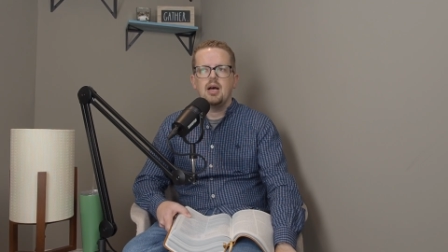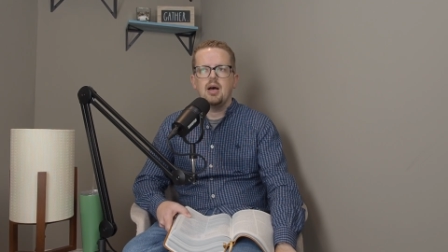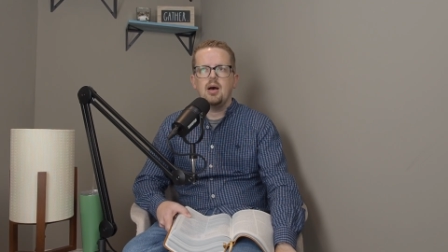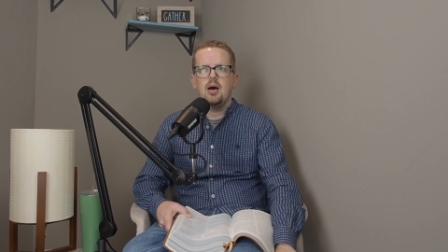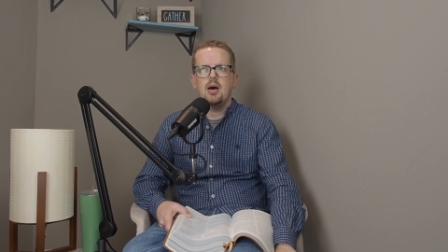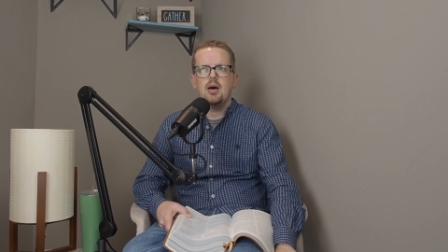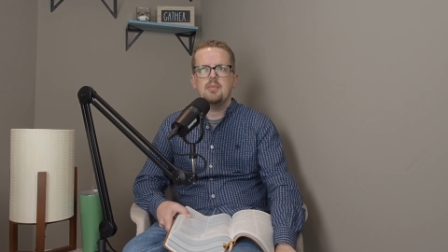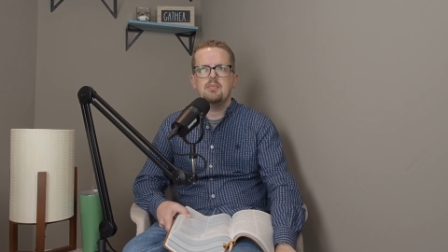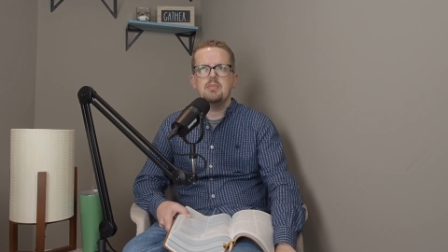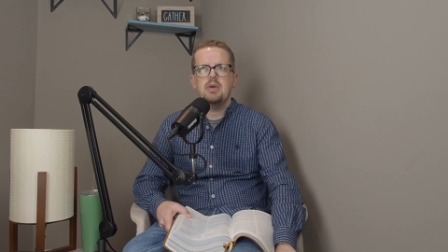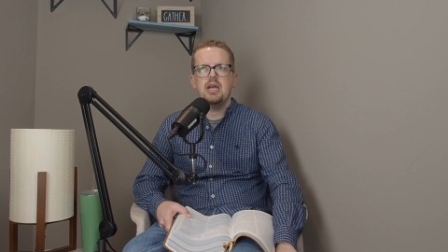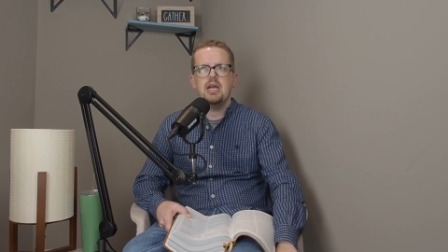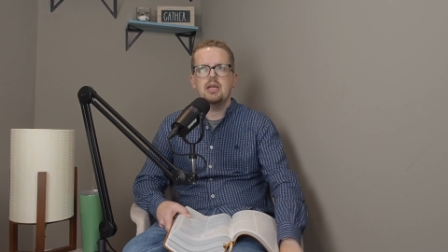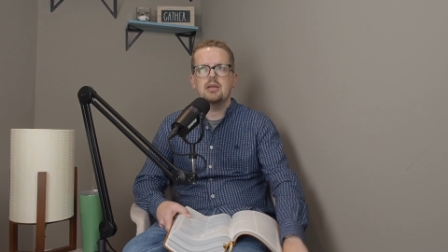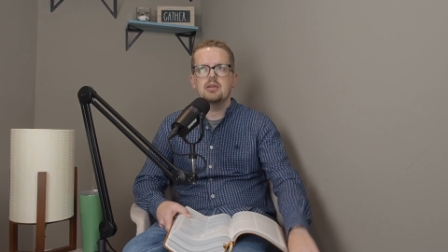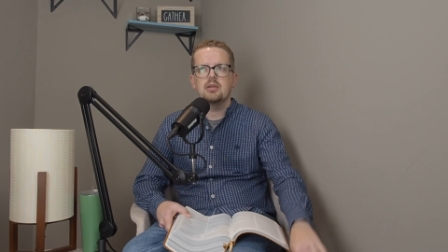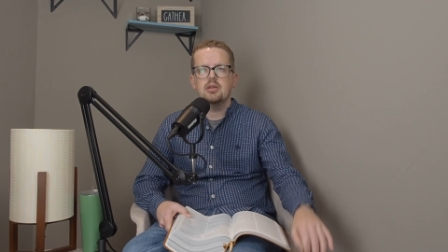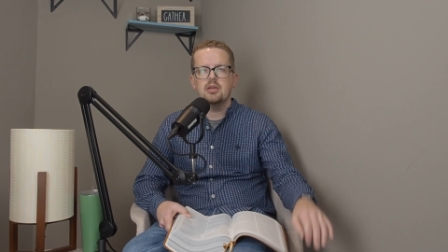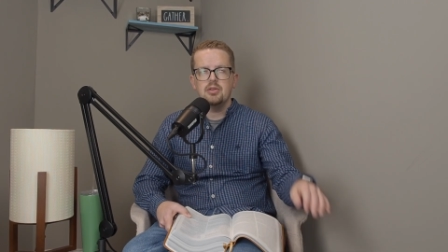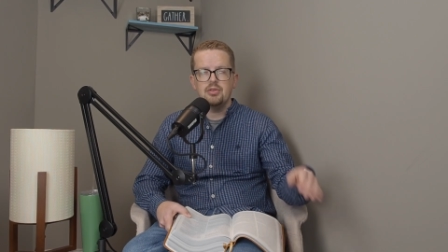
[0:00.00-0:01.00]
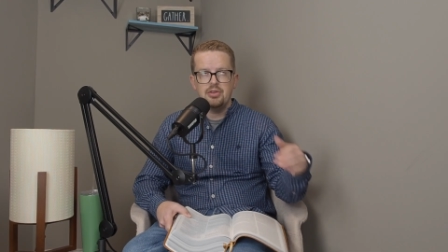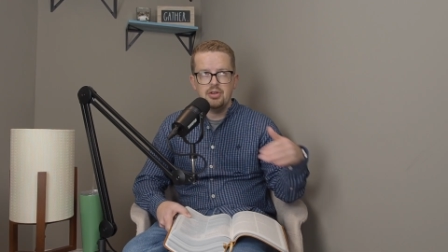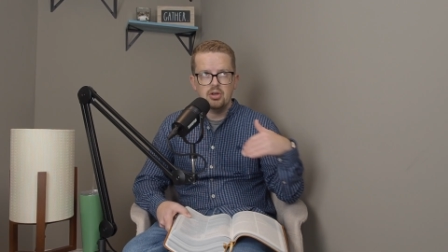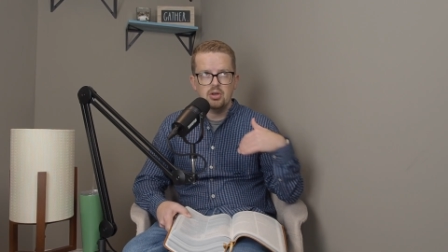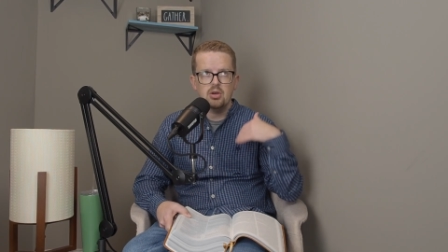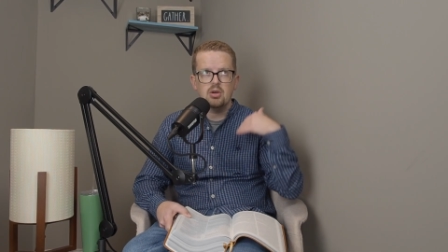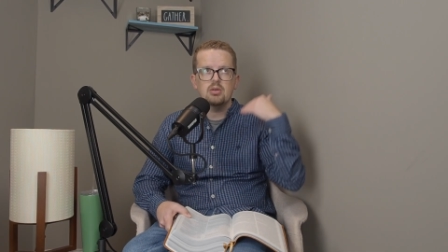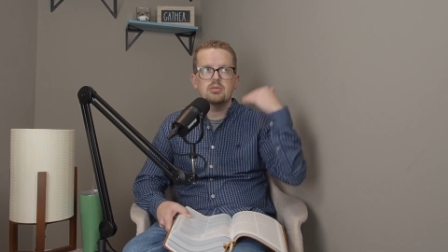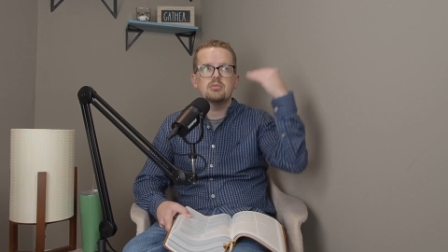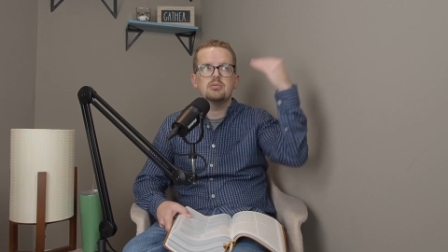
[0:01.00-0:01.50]
And
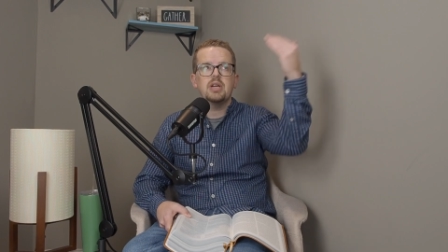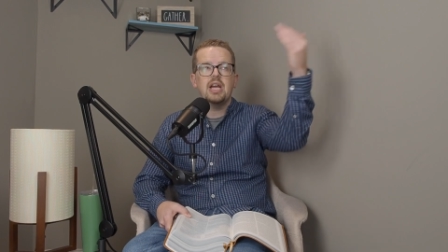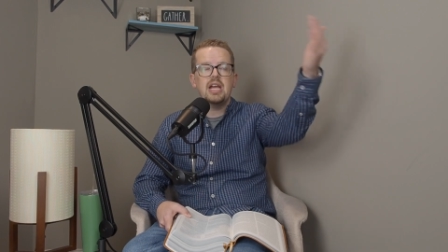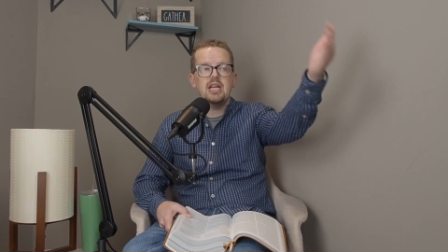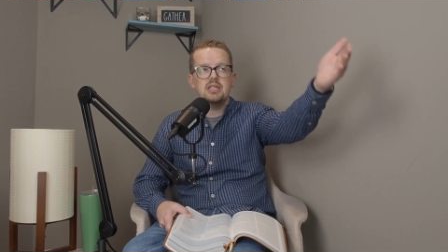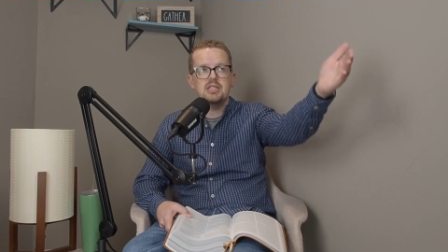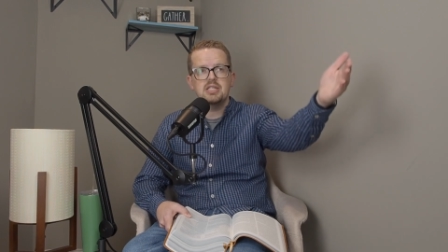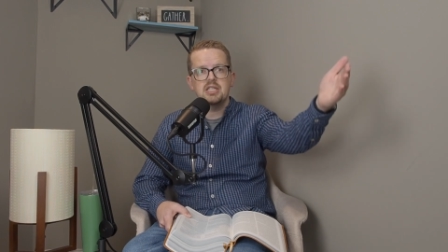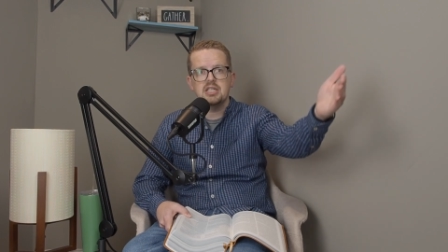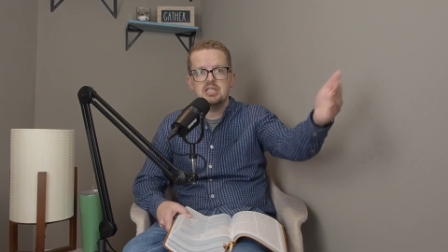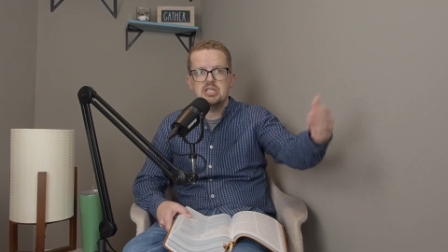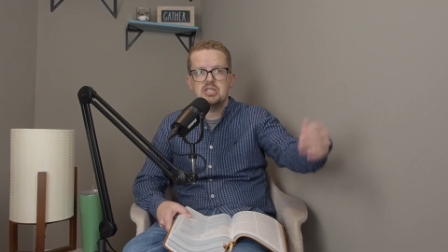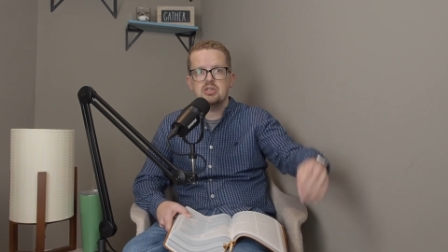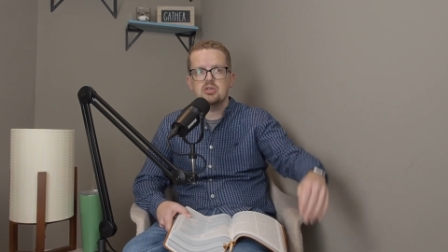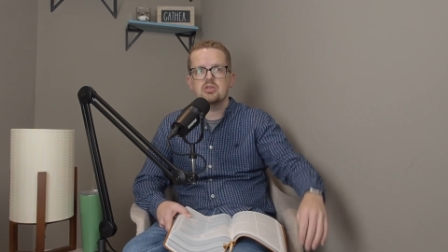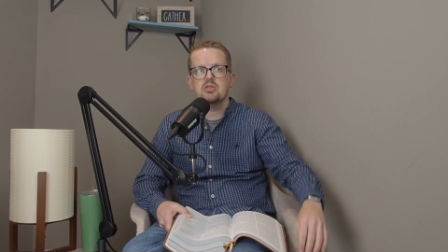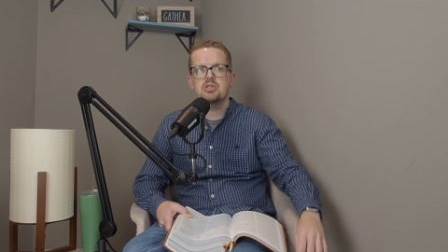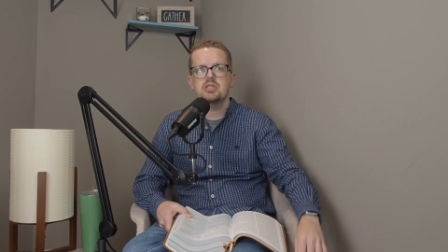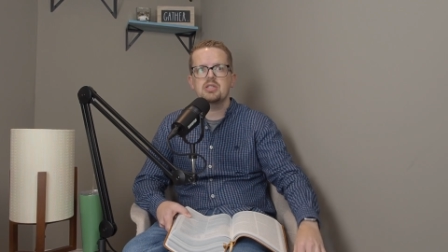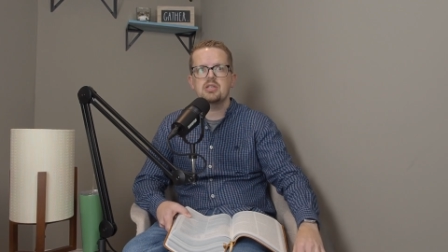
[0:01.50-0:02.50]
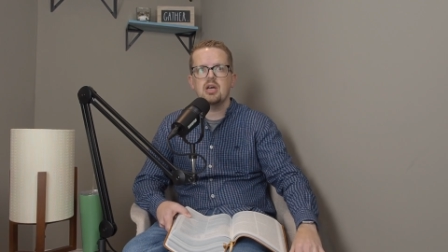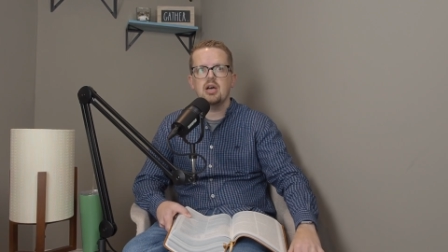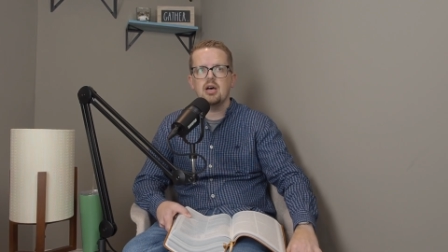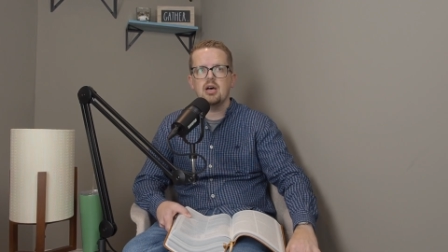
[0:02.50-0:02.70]
their ancestors